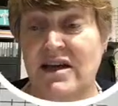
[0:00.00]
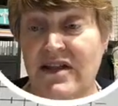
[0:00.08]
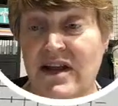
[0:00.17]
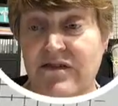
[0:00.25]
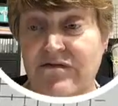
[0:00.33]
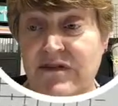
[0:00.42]

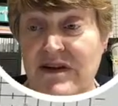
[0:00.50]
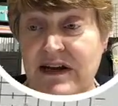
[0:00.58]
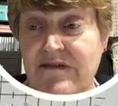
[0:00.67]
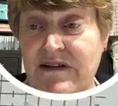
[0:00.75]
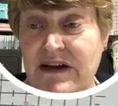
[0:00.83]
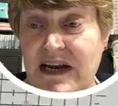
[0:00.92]
that I
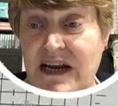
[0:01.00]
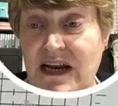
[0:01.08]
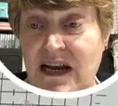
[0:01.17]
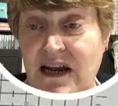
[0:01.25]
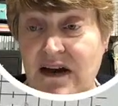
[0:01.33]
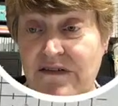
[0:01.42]
really, really
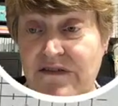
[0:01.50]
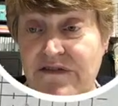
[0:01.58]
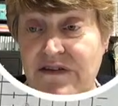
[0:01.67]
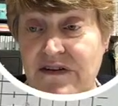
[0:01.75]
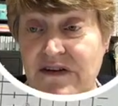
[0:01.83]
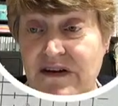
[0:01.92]
love.